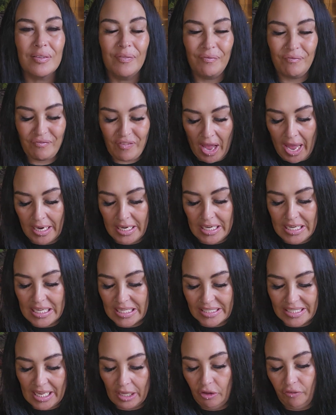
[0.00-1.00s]
and finding
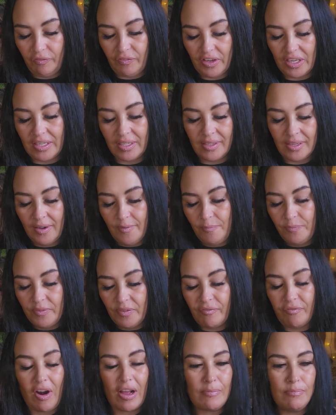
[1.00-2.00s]
yourself in
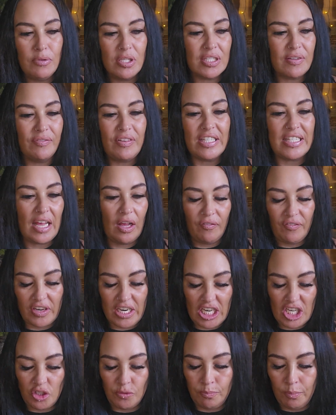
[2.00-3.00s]
fragments of yourself in
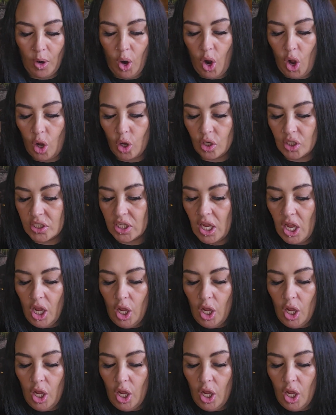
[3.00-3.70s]
each box.